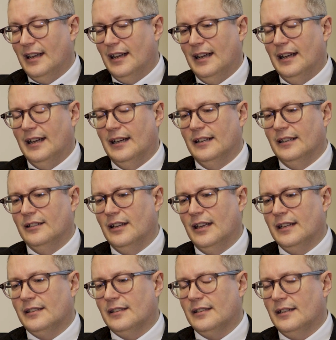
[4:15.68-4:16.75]
And
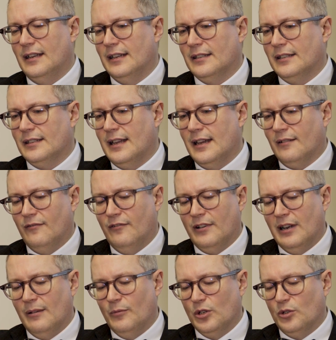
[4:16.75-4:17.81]
it's that
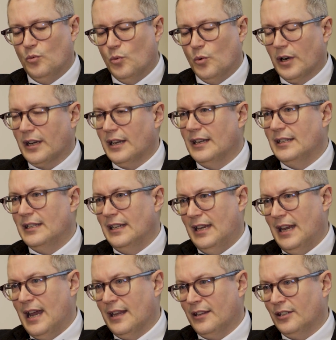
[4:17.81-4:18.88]
very much working
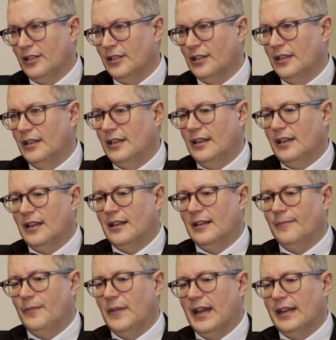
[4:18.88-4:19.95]
together.
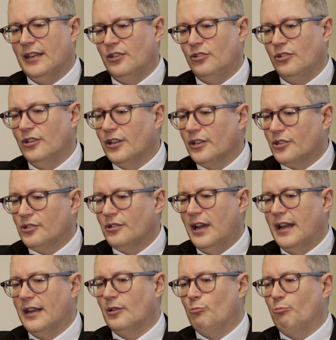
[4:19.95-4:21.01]
I do not
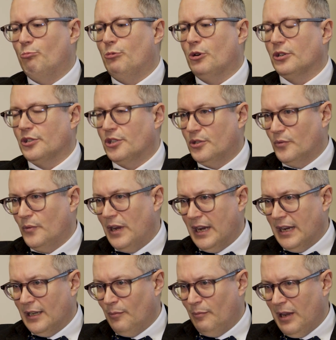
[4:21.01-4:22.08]
try to
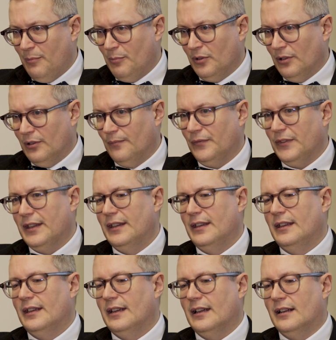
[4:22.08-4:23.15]
persuade people
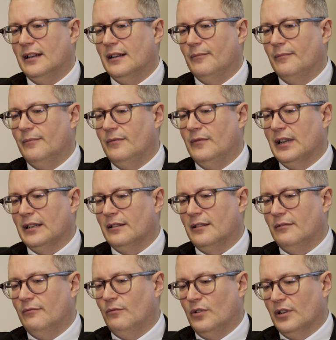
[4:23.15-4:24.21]
that
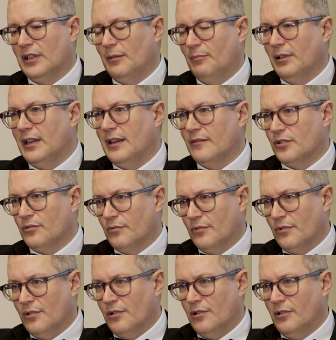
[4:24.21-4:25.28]
what they believe is
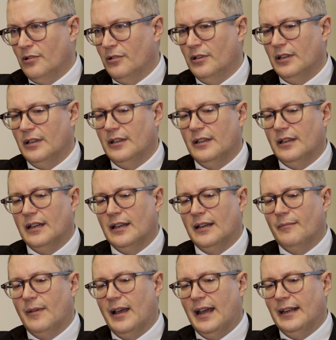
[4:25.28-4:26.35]
wrong.
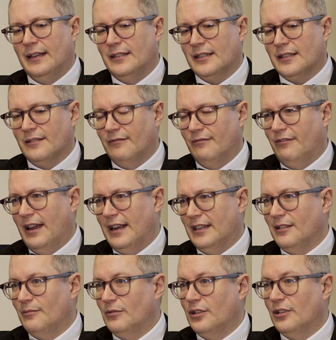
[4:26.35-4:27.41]
I just invite
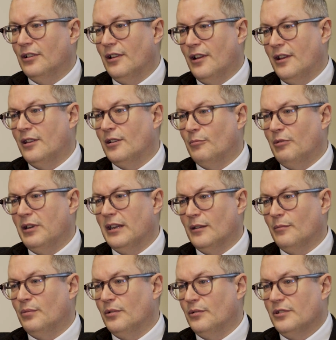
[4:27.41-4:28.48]
them to allow their brain to
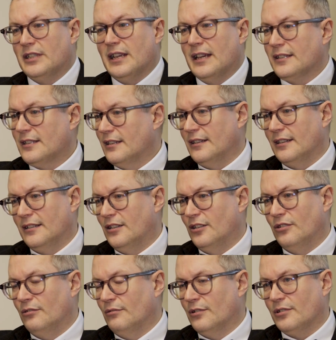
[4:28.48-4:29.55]
process it and to
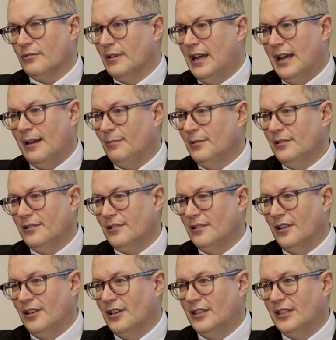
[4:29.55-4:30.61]
notice what happens and
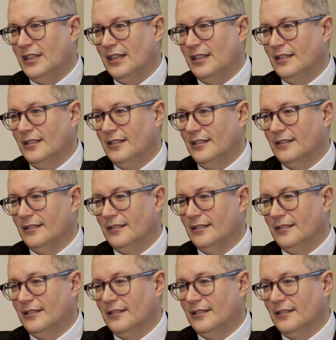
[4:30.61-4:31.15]
how it changes.